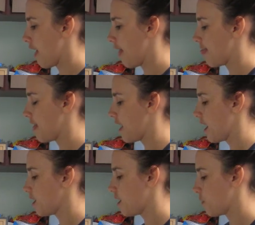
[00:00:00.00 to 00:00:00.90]
And
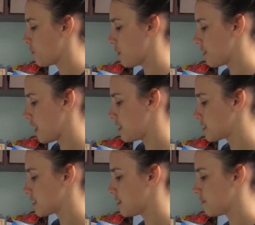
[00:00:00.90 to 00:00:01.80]
then while
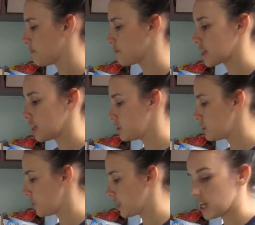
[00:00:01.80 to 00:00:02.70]
that's
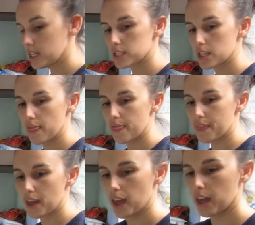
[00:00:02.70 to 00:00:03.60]
doing its
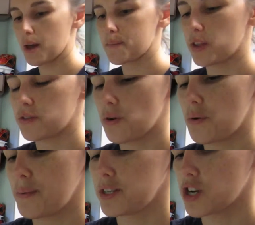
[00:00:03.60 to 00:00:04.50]
thing, I'm going to throw
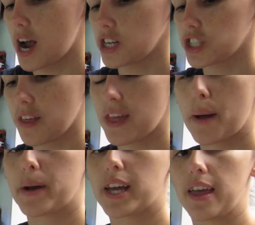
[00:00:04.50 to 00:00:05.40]
in the trash, and then
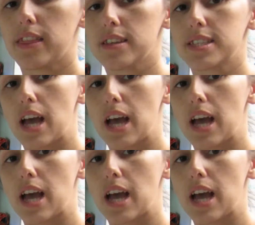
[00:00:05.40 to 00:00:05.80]
I'm going to get the